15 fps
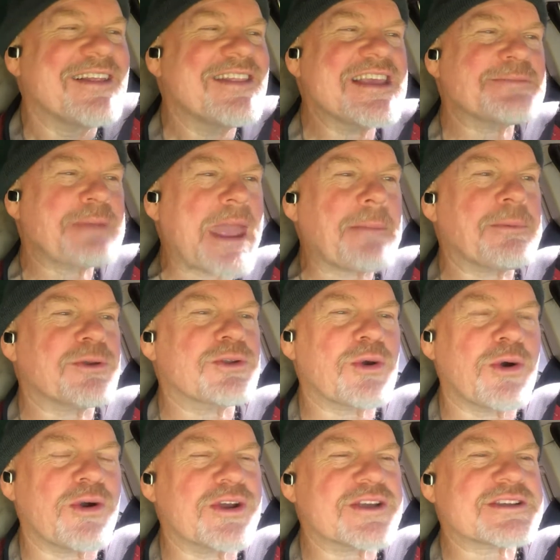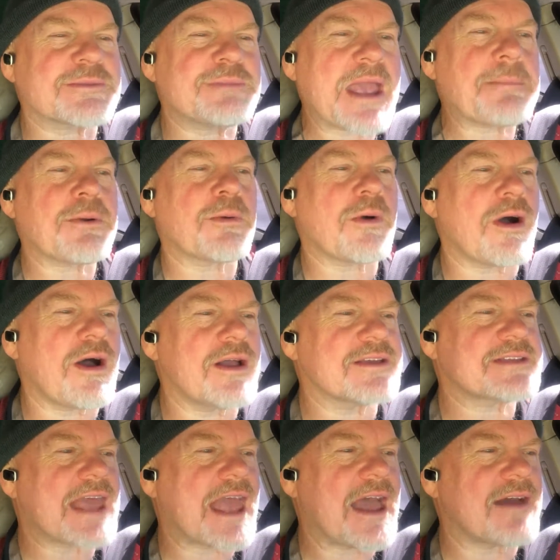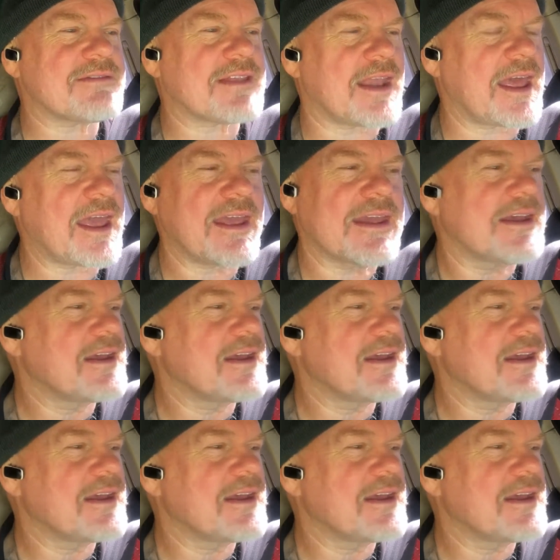These paper doors and paper walls they have today.